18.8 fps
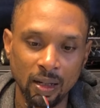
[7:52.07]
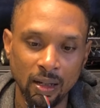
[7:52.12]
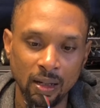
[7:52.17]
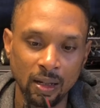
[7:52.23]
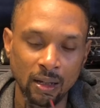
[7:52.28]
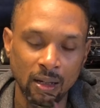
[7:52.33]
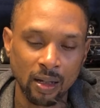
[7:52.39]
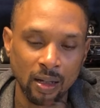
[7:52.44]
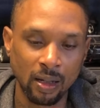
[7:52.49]

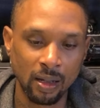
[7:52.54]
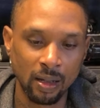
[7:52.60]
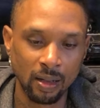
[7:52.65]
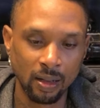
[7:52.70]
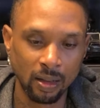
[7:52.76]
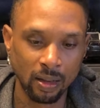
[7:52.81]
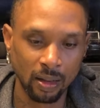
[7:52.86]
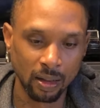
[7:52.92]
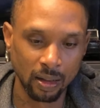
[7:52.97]

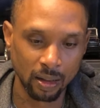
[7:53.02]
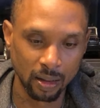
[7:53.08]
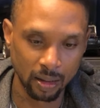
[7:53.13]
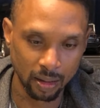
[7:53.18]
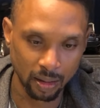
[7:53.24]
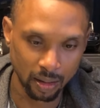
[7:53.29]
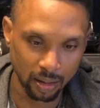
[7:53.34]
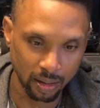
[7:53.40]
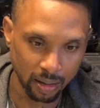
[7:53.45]

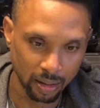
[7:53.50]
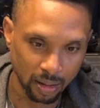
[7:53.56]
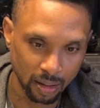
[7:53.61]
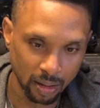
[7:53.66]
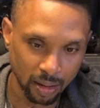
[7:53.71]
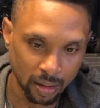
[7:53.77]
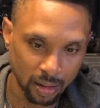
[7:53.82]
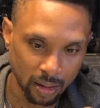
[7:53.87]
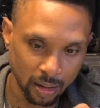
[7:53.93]

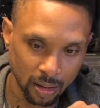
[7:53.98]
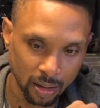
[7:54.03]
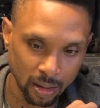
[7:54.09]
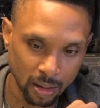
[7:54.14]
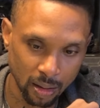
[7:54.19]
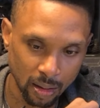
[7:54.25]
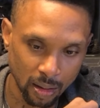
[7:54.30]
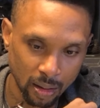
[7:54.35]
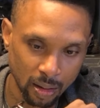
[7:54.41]

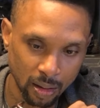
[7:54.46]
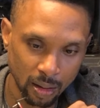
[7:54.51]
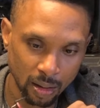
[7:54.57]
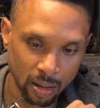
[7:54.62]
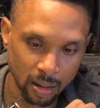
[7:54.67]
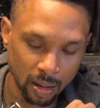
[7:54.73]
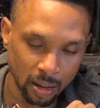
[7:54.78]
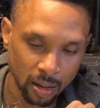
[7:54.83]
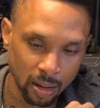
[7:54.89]

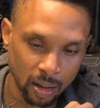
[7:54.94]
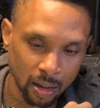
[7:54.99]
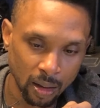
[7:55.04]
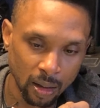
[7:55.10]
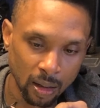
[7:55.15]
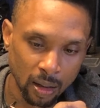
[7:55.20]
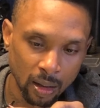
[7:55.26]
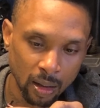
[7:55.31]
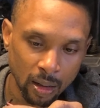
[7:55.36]

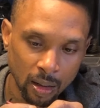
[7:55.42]
[no speech]